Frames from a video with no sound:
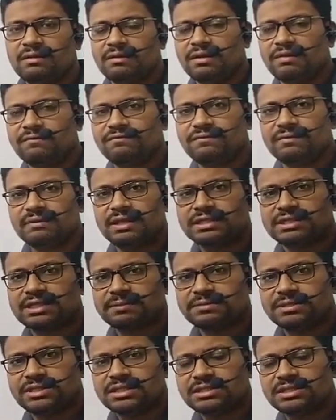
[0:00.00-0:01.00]
If the
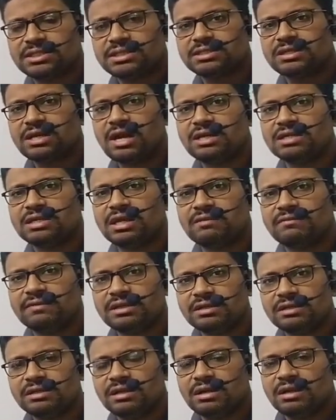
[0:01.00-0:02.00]
substance is not
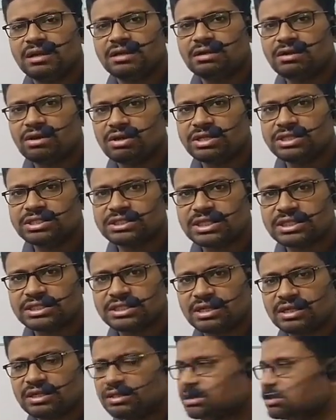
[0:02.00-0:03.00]
giving tolerance test
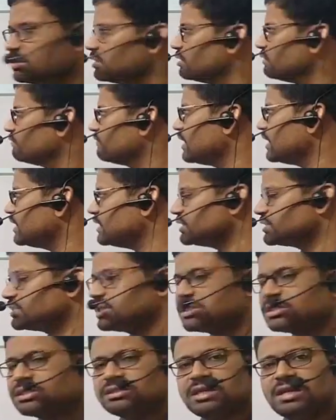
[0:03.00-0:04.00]
or Fehling's
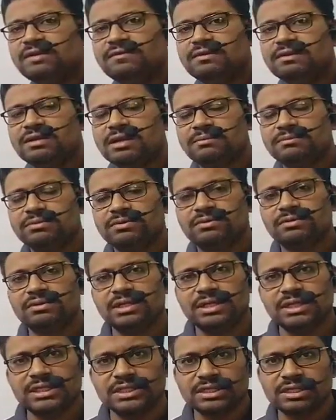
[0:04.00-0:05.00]
test, then we will come to know
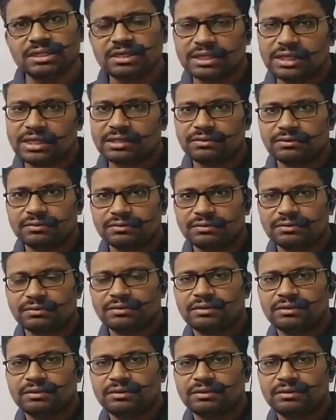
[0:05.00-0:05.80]
that is called ketone.